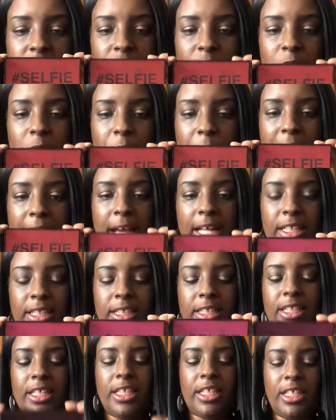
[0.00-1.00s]
little
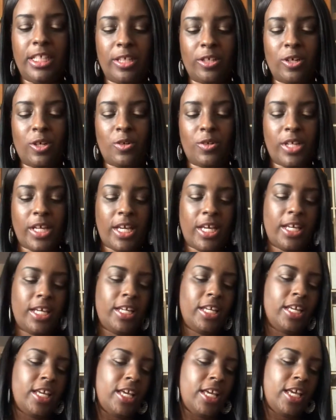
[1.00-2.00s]
palette here,
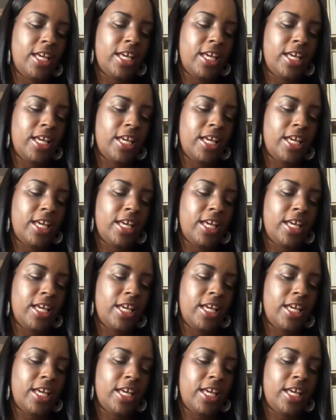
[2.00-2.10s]
okay?